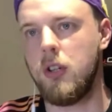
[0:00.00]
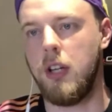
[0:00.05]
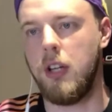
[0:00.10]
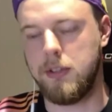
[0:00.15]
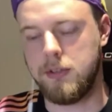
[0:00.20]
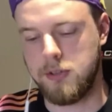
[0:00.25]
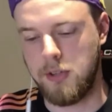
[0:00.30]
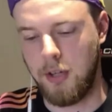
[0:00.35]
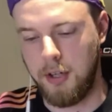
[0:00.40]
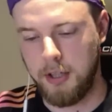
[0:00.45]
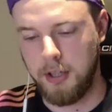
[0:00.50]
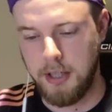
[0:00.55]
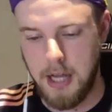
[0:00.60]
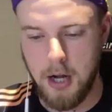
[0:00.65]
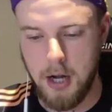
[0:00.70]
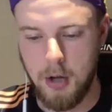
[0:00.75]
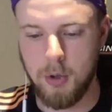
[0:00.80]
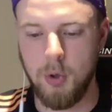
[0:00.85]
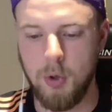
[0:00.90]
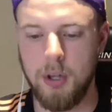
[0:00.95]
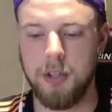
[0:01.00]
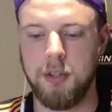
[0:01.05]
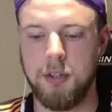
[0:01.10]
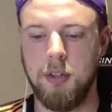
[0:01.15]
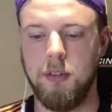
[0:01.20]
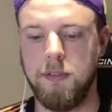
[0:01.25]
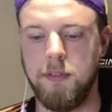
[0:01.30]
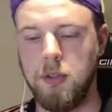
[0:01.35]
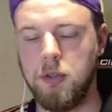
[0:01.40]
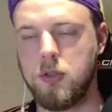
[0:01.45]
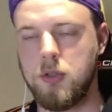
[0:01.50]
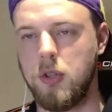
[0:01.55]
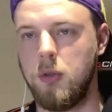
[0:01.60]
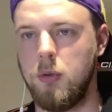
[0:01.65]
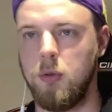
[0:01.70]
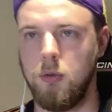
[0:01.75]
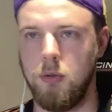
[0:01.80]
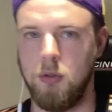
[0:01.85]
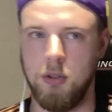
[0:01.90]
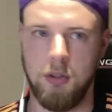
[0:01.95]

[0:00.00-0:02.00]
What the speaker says: like starting now, going into the future,